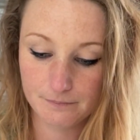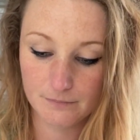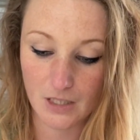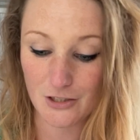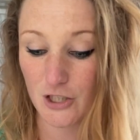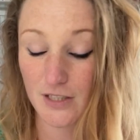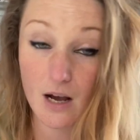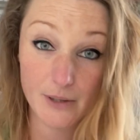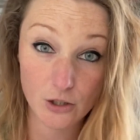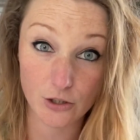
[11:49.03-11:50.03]
actually it's
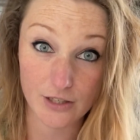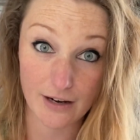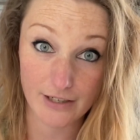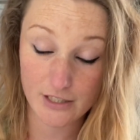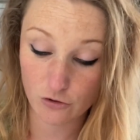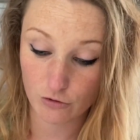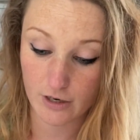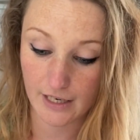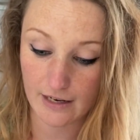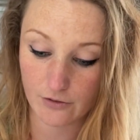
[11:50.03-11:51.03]
coming good now. It is
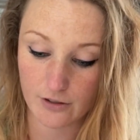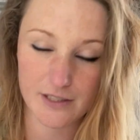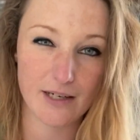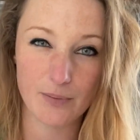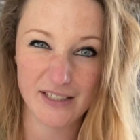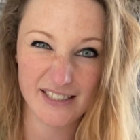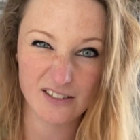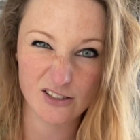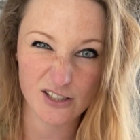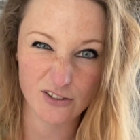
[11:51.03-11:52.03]
drying out nicely, but it didn't
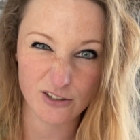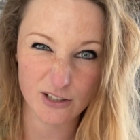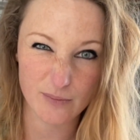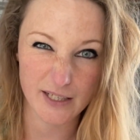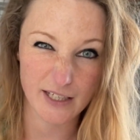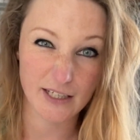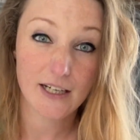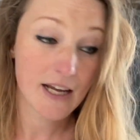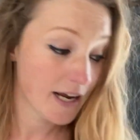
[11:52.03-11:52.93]
look so good at the beginning.